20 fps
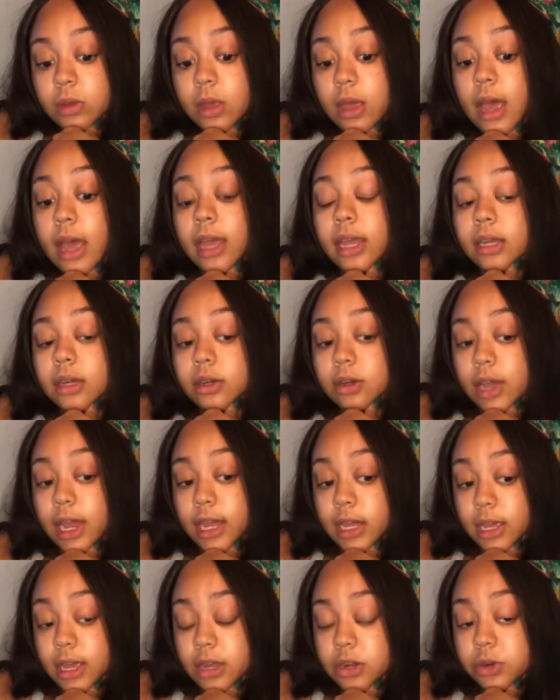I
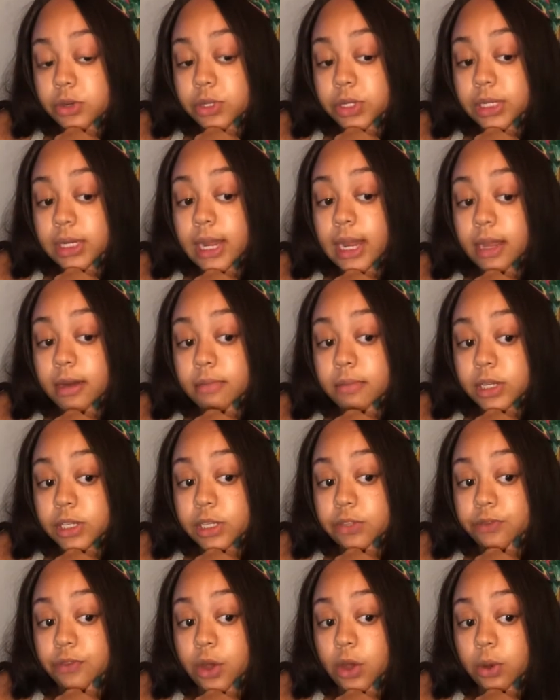understand, Ms.
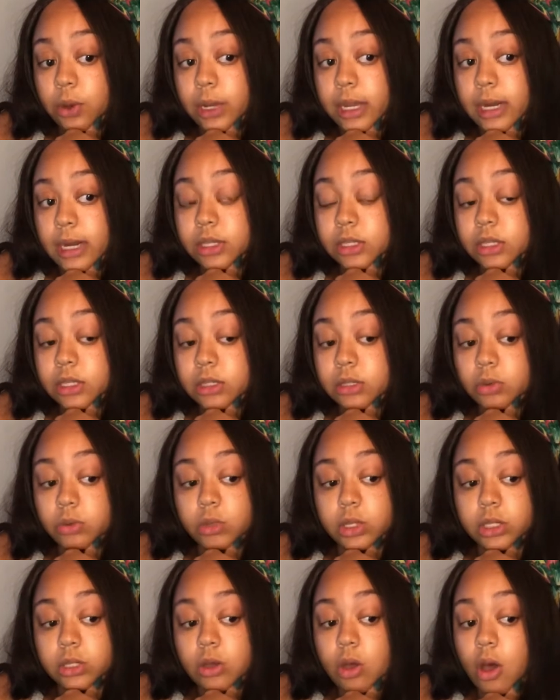
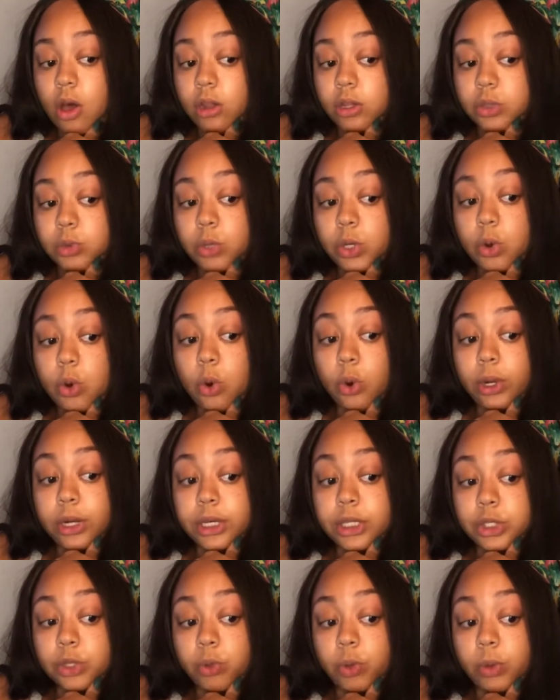This call is recorded,
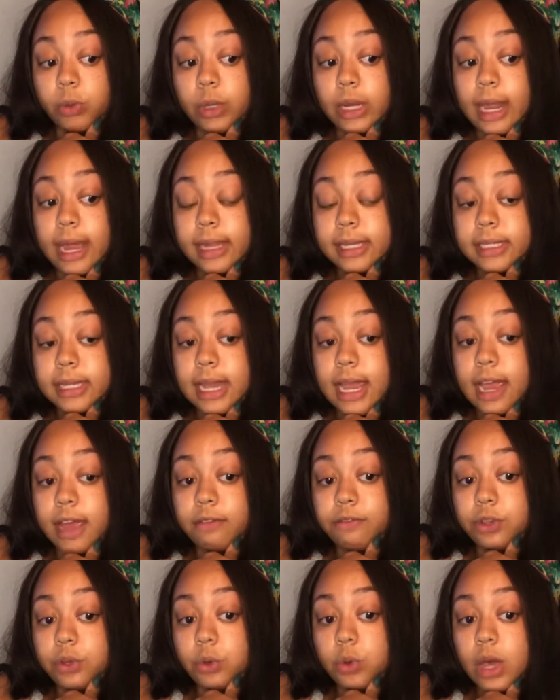so we would like to have
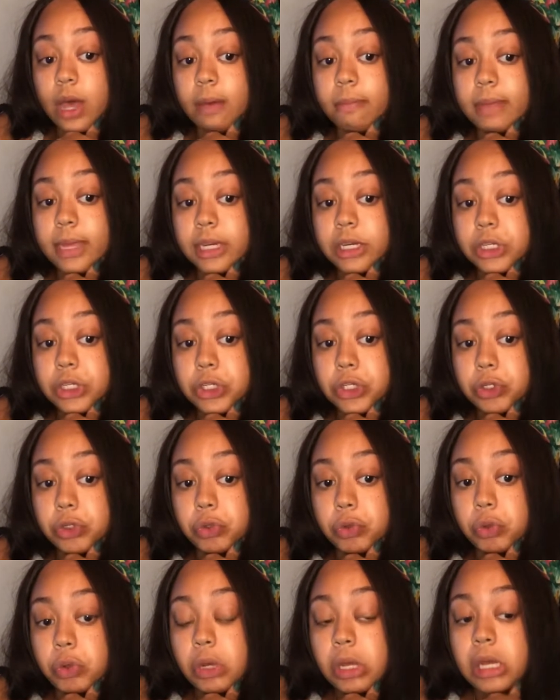you come
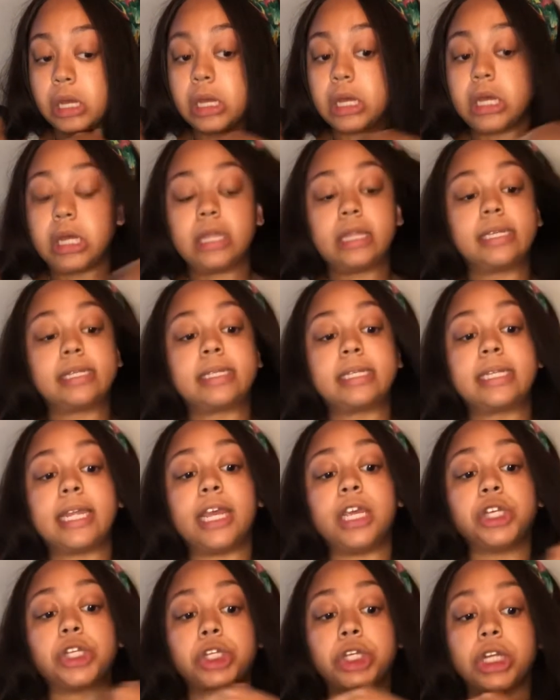into the
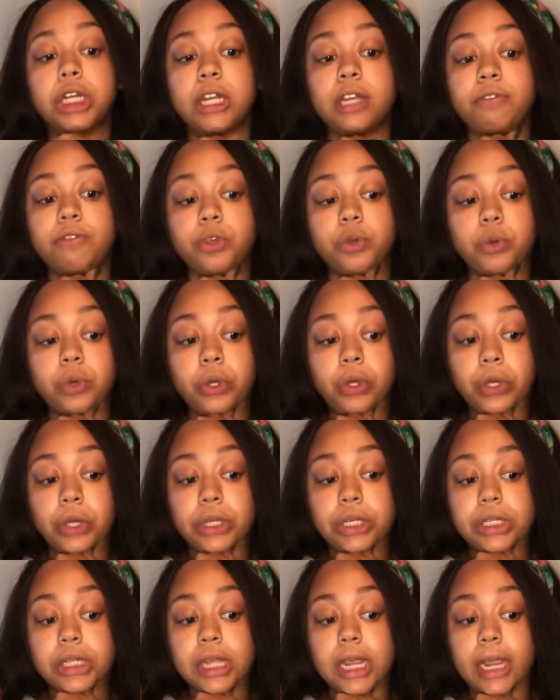station, if you
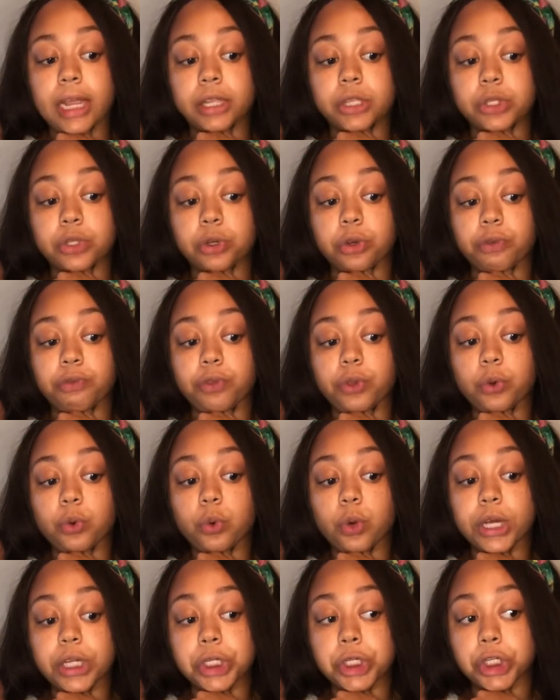could, to answer a few
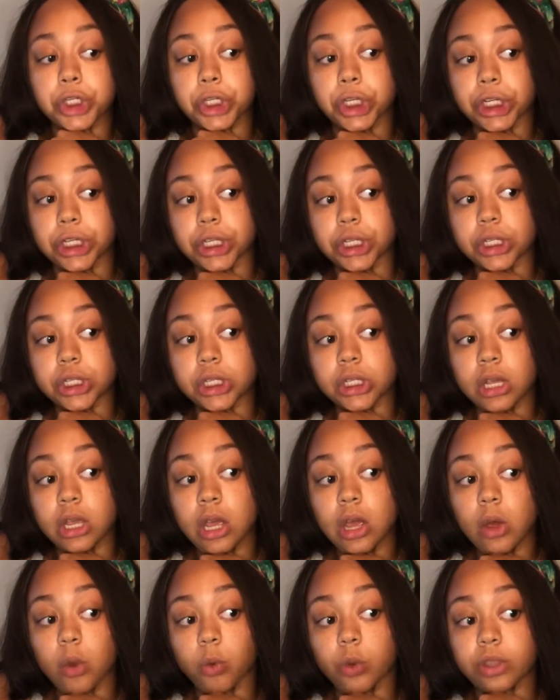questions
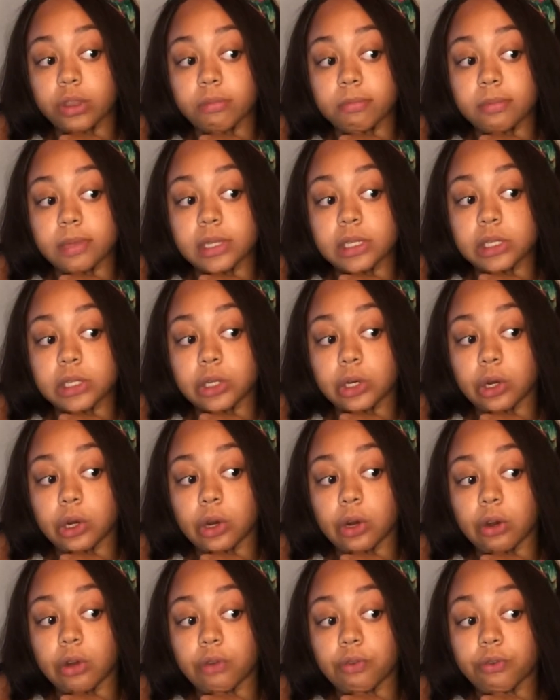with
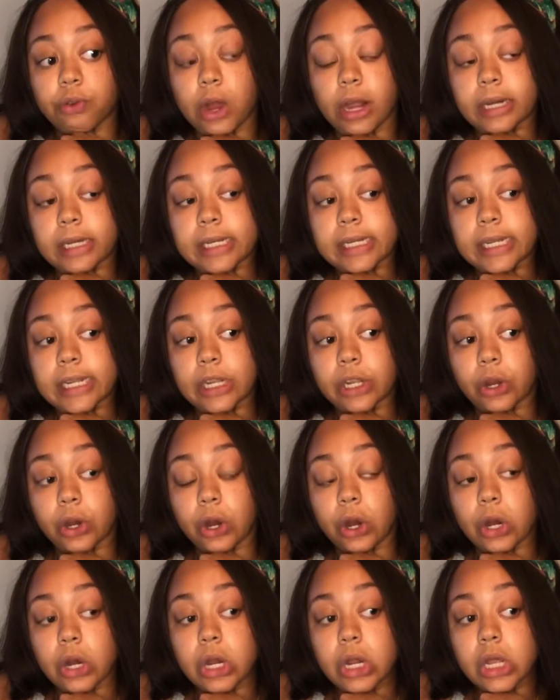Mr. Frontier.
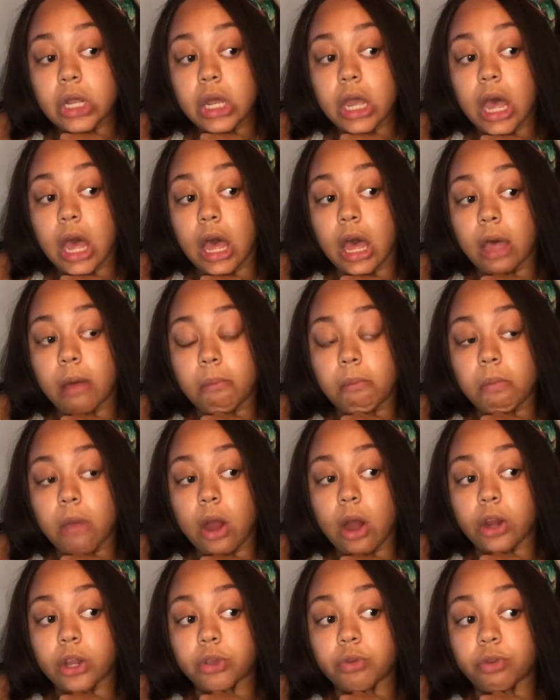
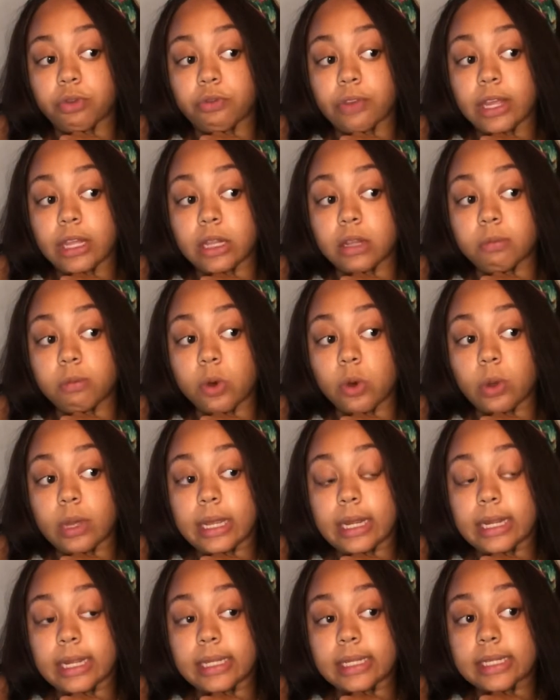Are you available
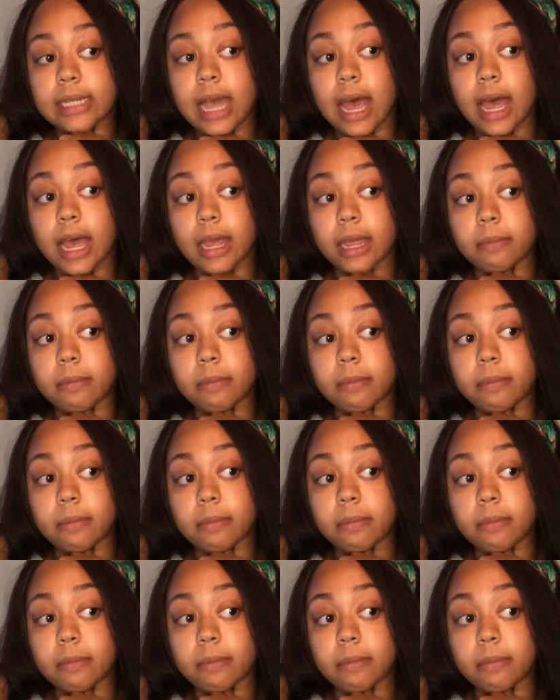any time?